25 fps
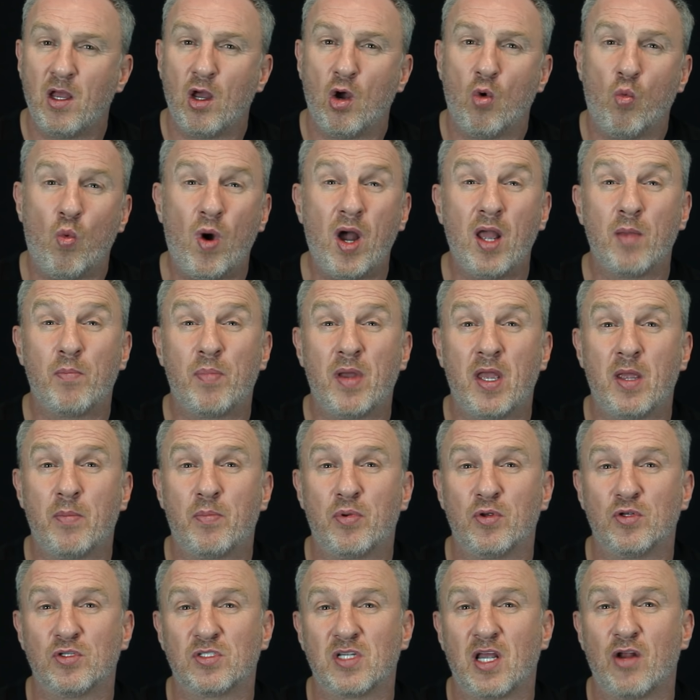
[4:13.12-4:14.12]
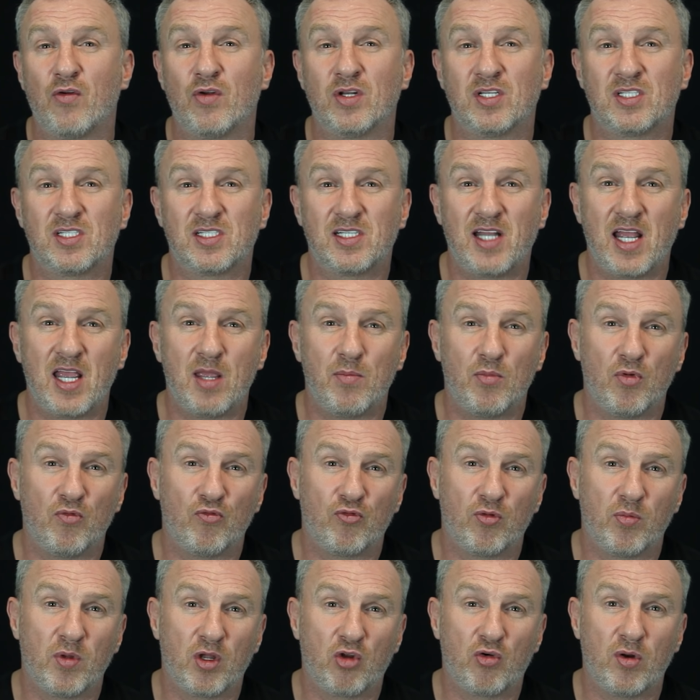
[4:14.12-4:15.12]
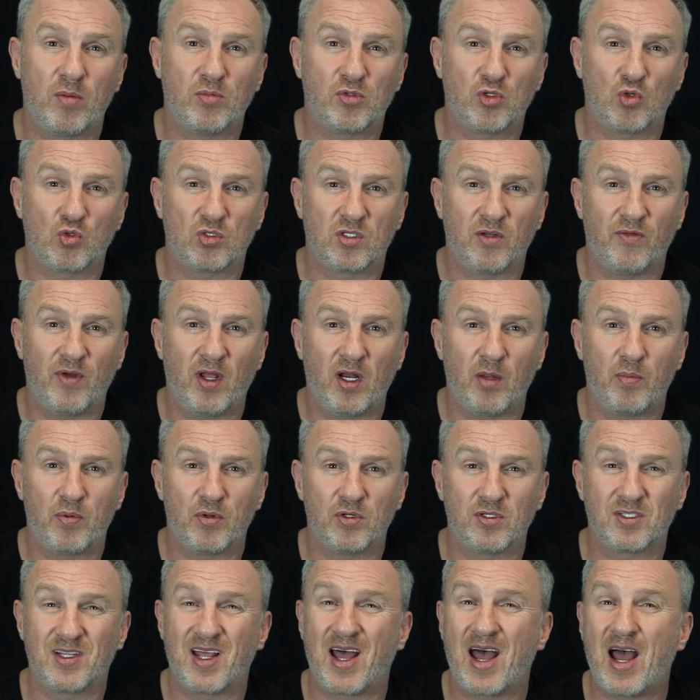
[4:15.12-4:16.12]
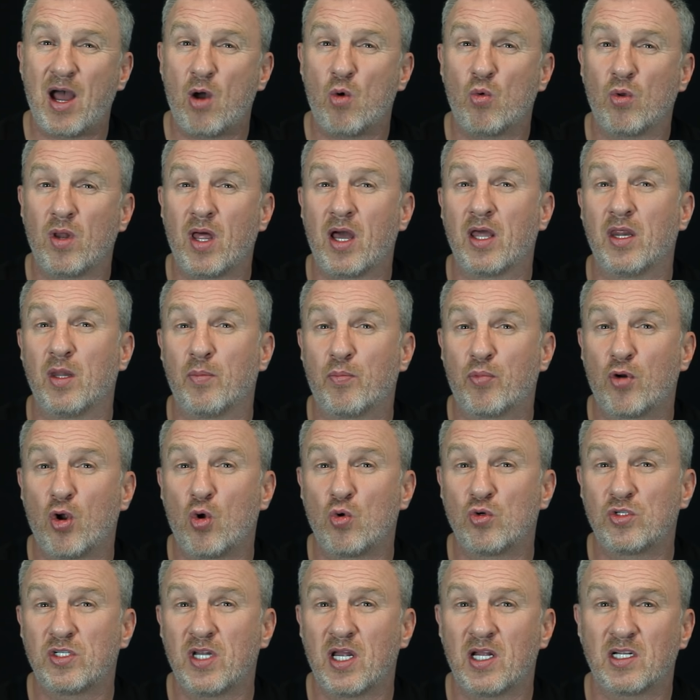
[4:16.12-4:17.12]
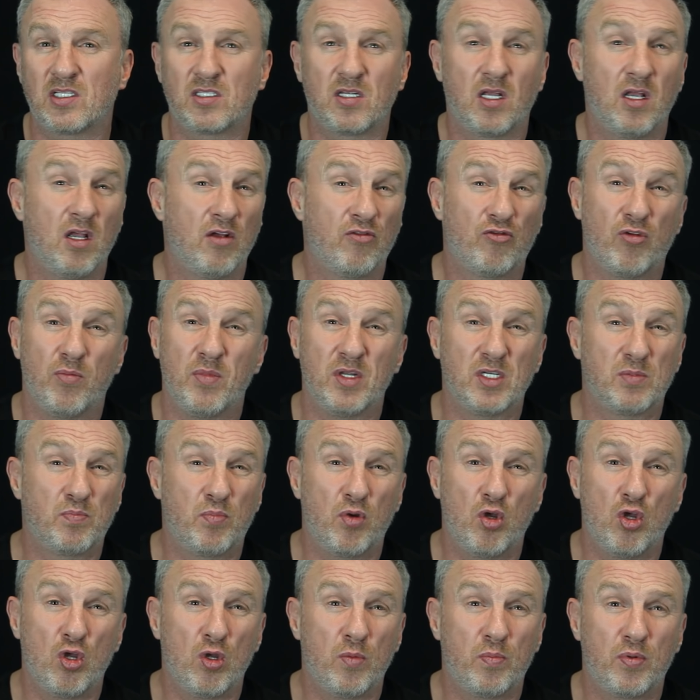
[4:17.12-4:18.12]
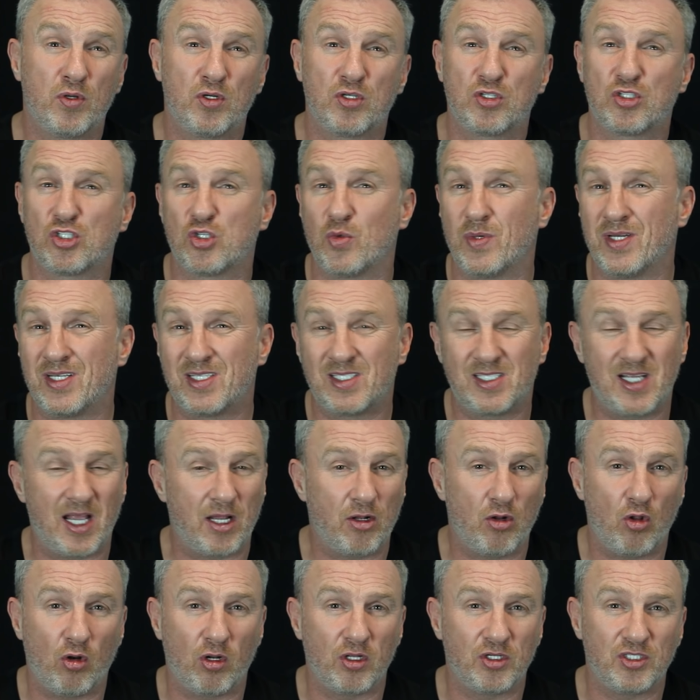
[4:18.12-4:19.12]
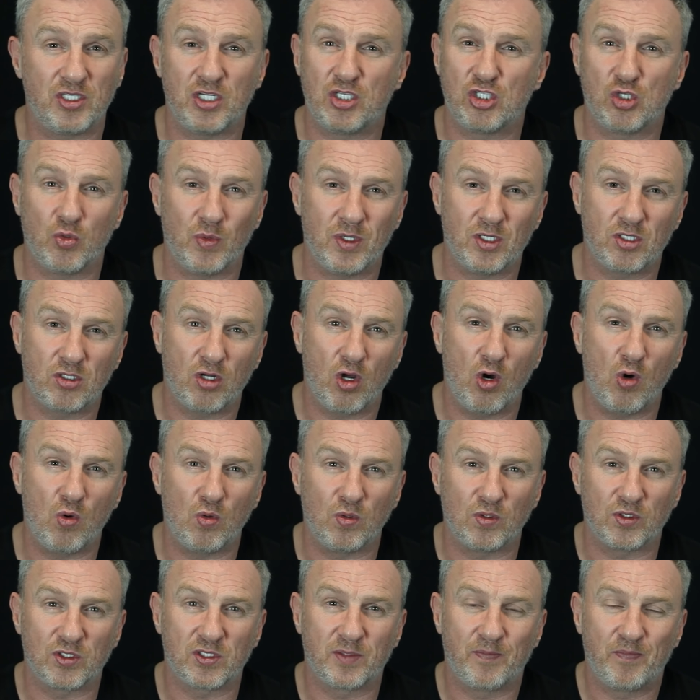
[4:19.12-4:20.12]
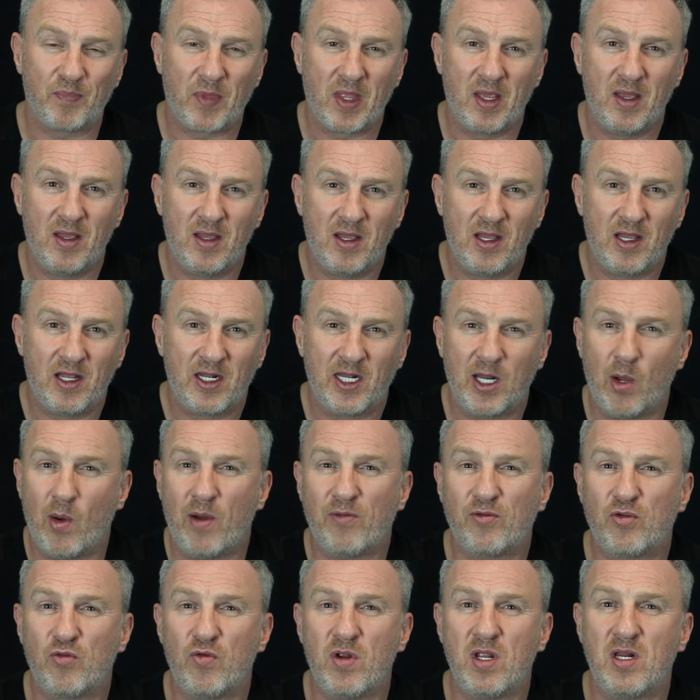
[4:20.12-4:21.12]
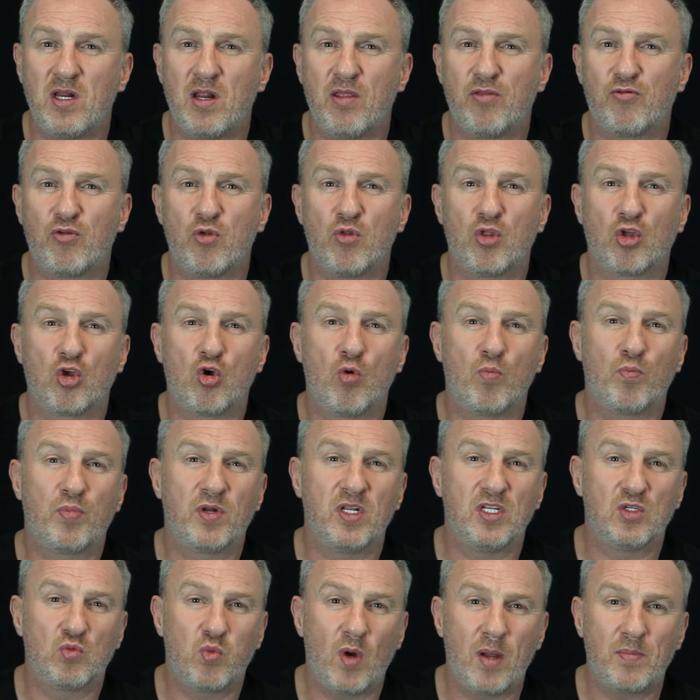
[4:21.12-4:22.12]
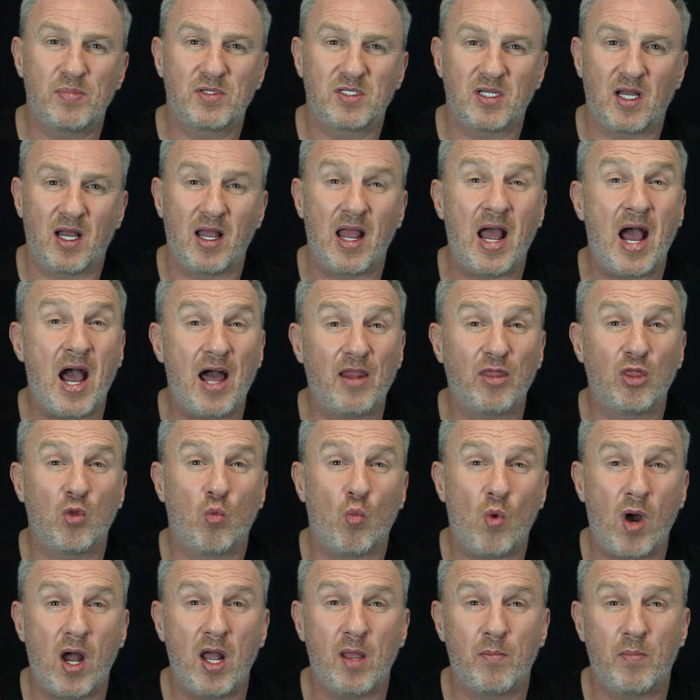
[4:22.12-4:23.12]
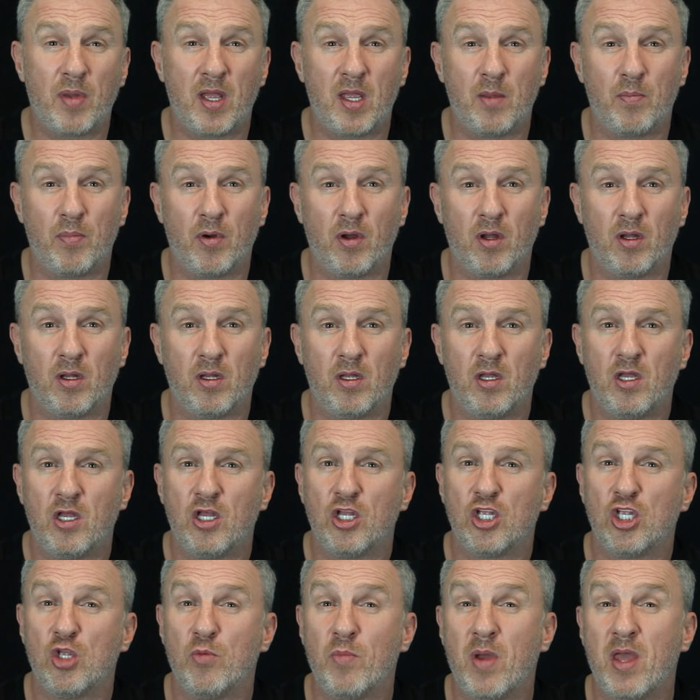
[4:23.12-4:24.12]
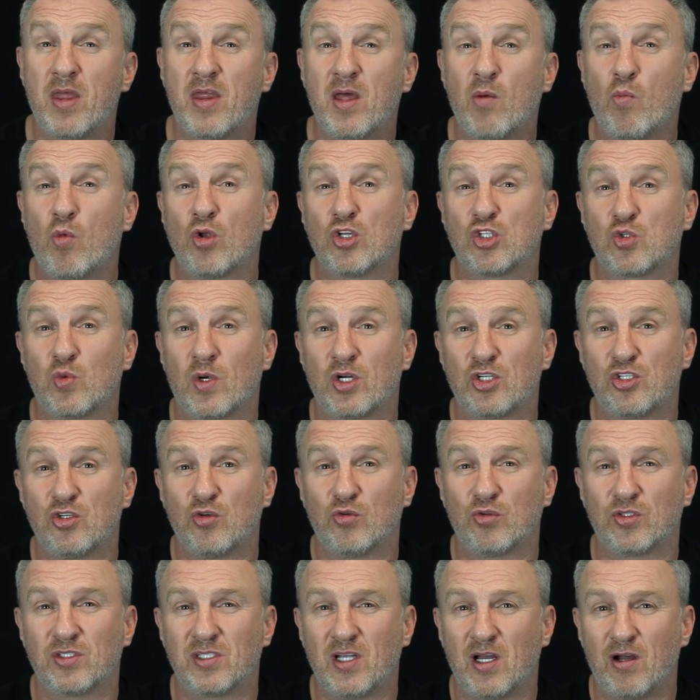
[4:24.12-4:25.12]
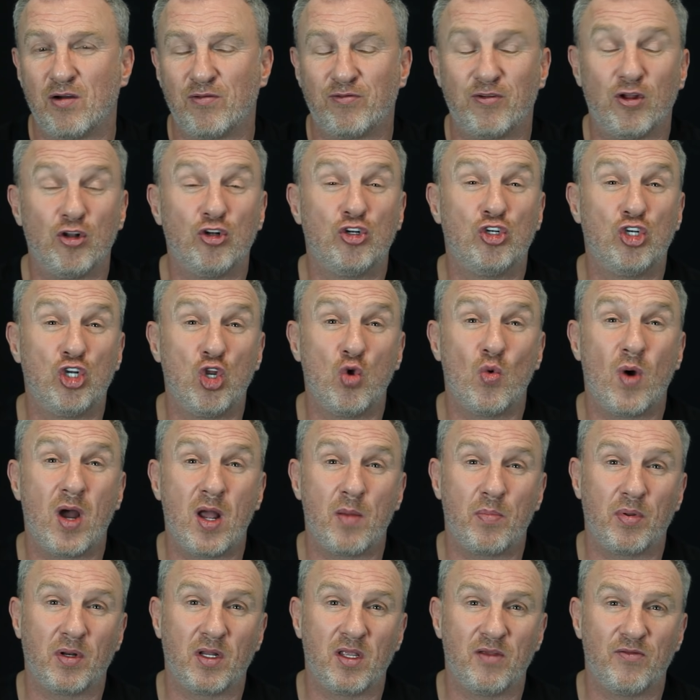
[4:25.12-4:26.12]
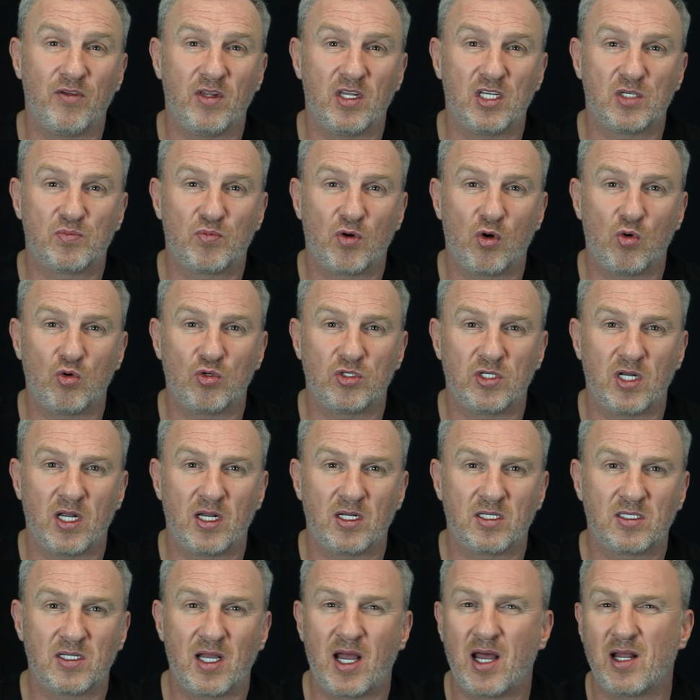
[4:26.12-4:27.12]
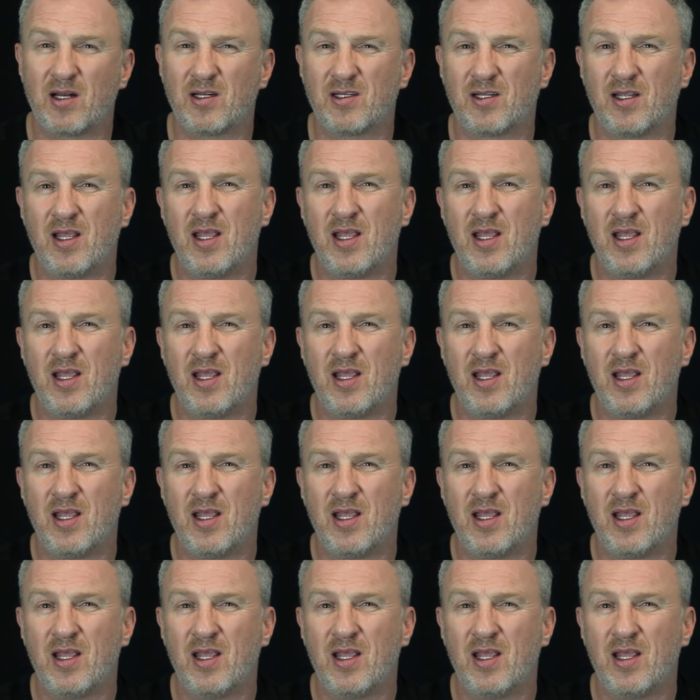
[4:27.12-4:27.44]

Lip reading: White papers are a statement from a crypto's developers that outline the project from its purpose to its technology to its goals. Now, after reading through the company's website and the white paper, you may then want to ask yourself, do I believe in this project? And